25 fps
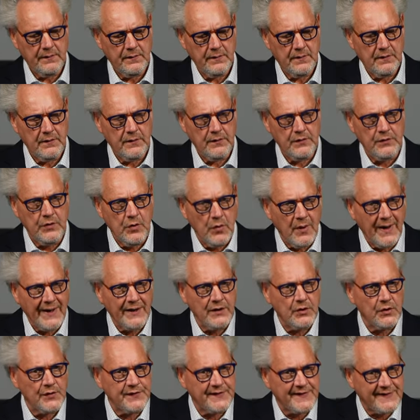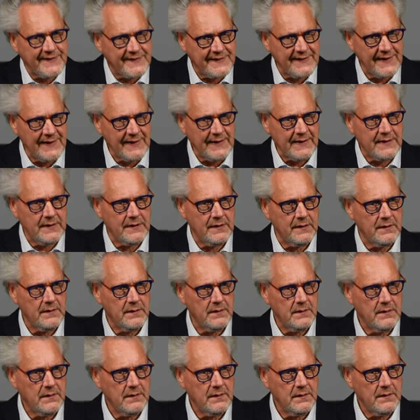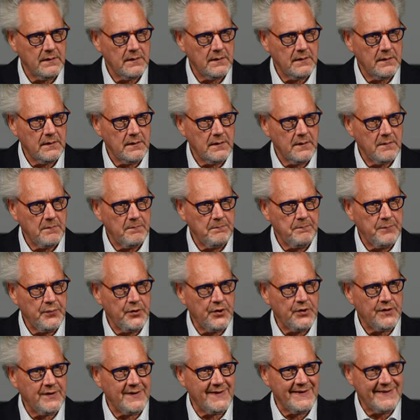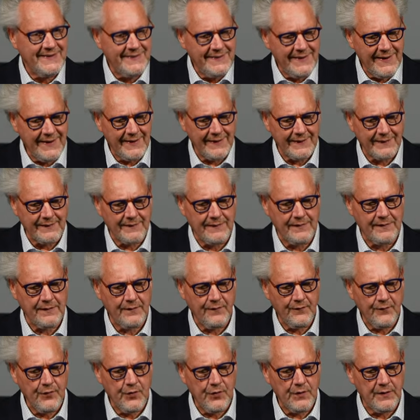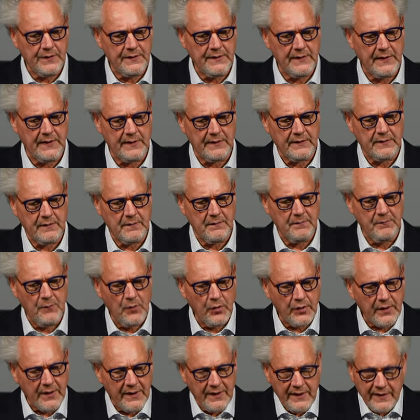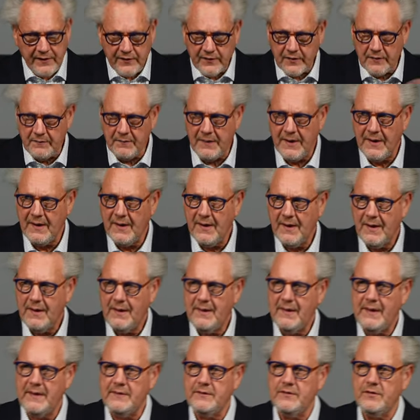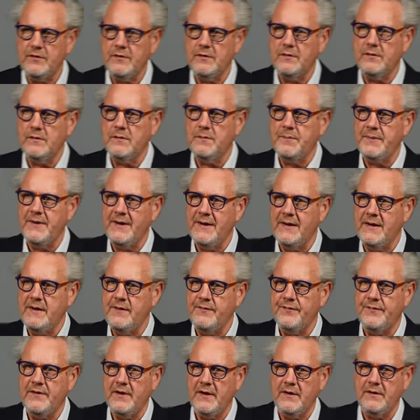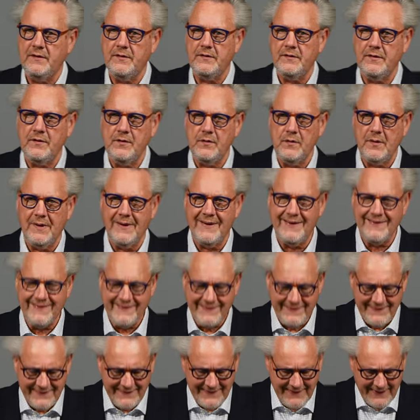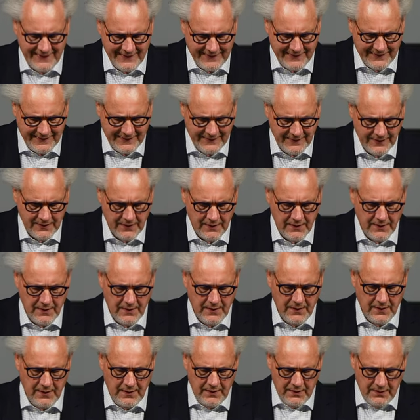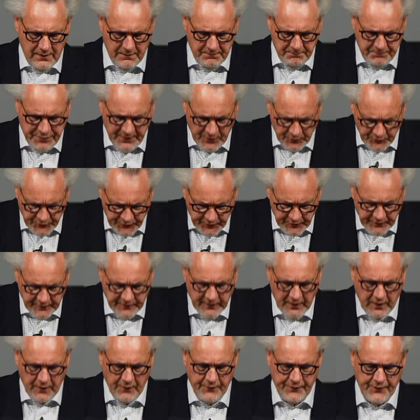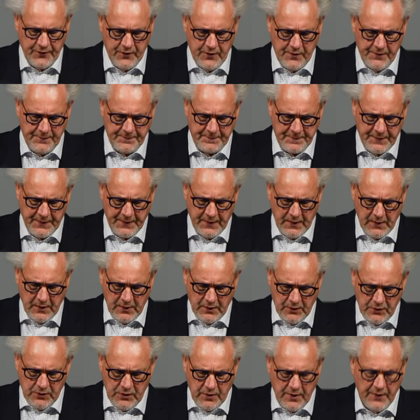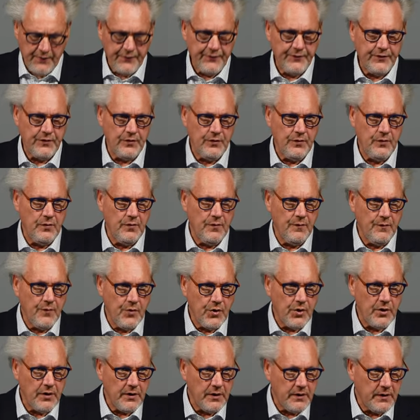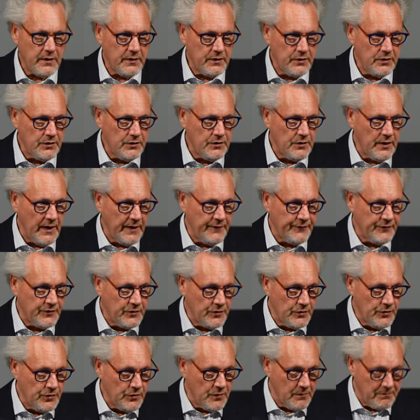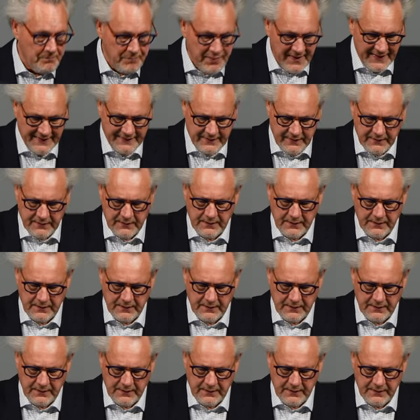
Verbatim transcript: You are not sick, but dead. We're dead. Moralism lets you believe that you are sick. Build yourself up. You have to work. You have to do better.